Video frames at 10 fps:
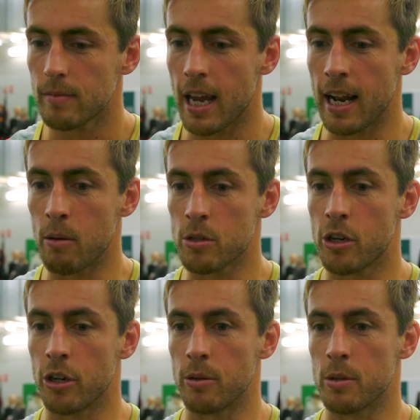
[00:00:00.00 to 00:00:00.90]
Yeah, and that was
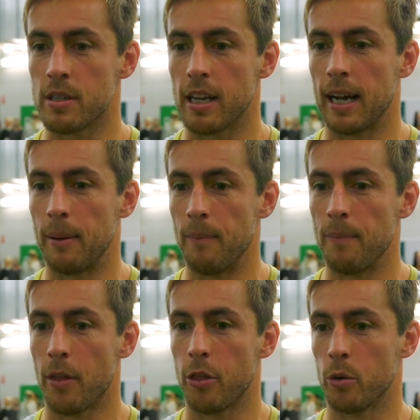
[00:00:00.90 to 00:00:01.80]
good. It was. I
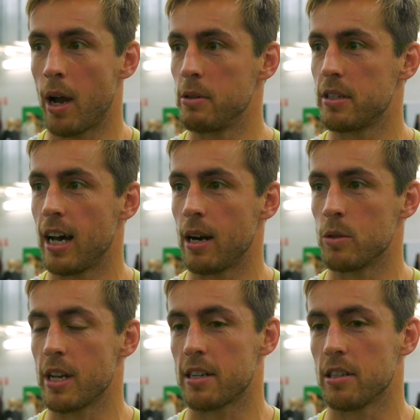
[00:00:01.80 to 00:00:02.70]
thought the way we started
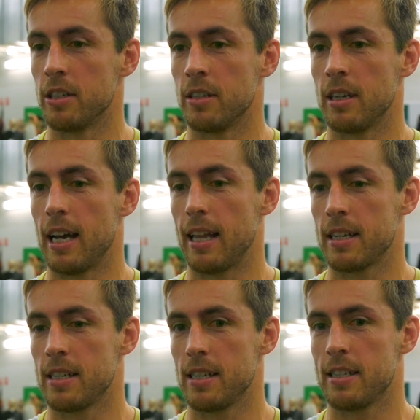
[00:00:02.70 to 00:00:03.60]
was excellent.
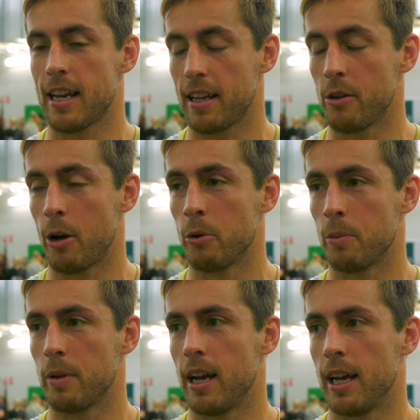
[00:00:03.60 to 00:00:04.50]
Exactly the way we
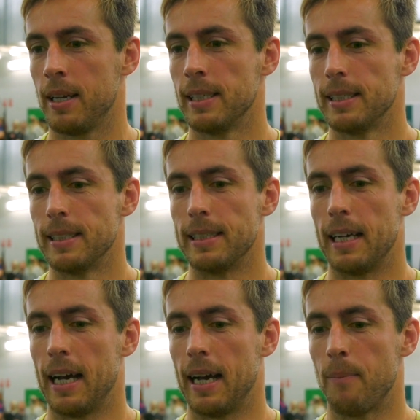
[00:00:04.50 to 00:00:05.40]
want to play.
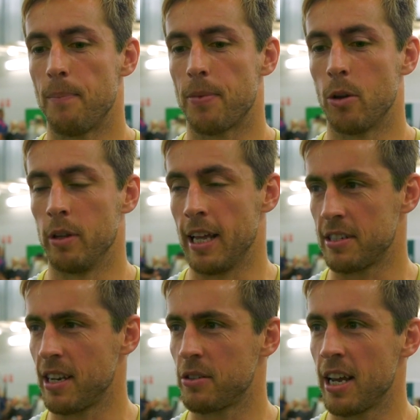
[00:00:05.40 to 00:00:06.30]
But we let
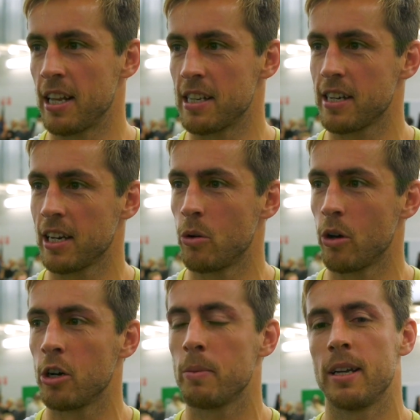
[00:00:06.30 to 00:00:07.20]
ourselves down in the second
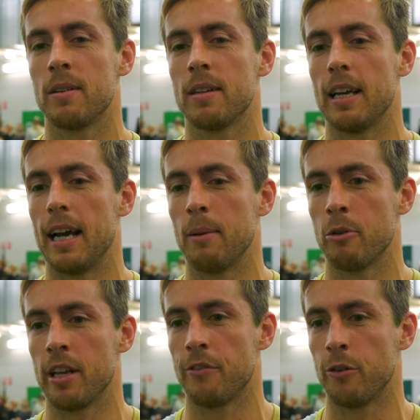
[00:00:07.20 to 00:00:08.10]
quarter a little bit
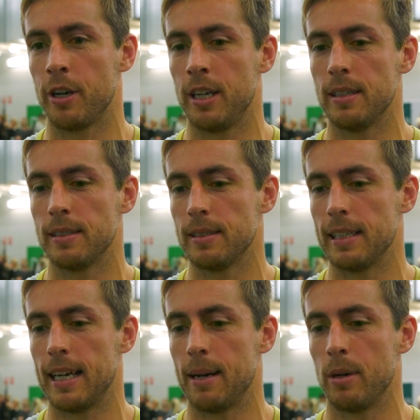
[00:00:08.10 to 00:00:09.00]
around the footy.
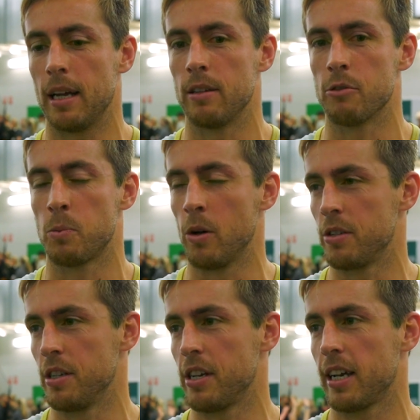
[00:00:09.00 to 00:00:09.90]
But the
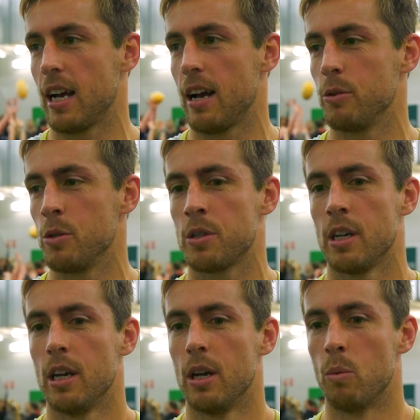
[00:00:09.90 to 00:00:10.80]
response in the second half was
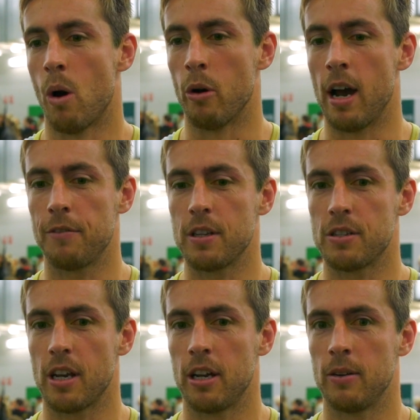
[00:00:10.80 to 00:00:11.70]
what we're after.
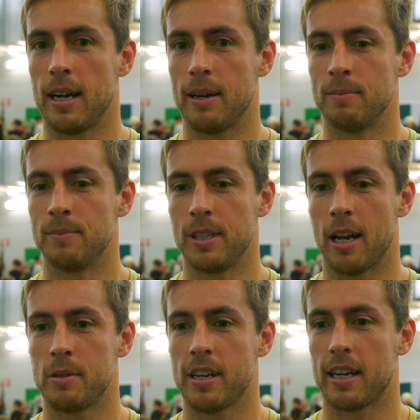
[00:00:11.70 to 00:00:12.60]
So you
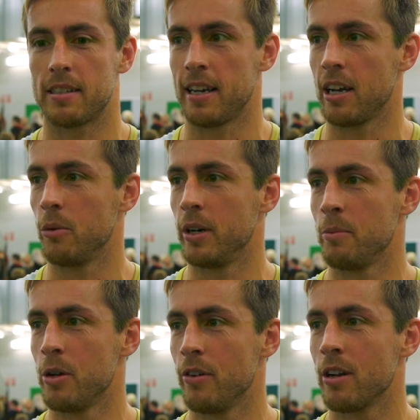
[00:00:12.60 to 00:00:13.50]
know, we take a 10-goal win
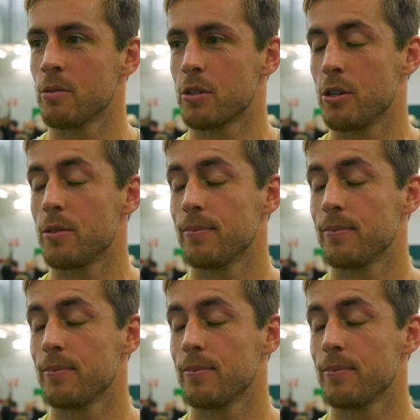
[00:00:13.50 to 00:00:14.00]
and move on. It was good.